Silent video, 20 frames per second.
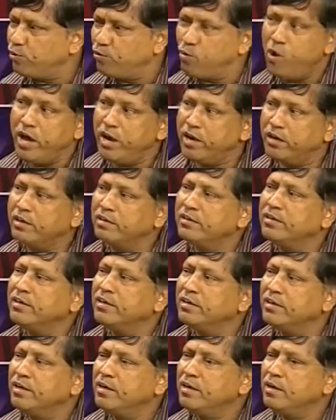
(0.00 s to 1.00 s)

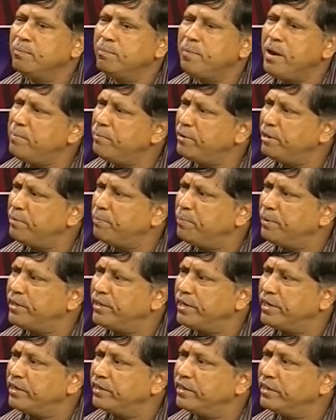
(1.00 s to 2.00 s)
1 may be
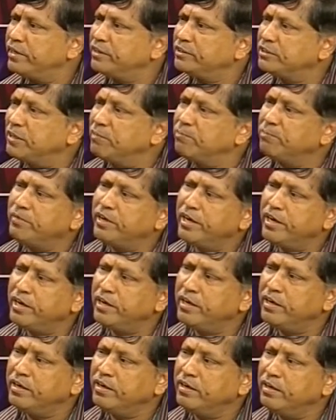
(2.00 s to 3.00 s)
repeated in some
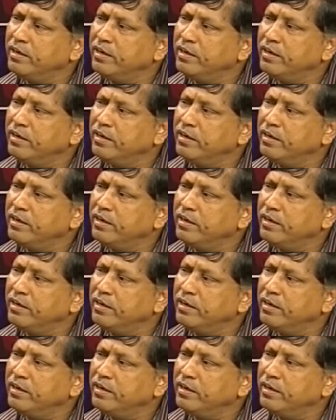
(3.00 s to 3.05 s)
way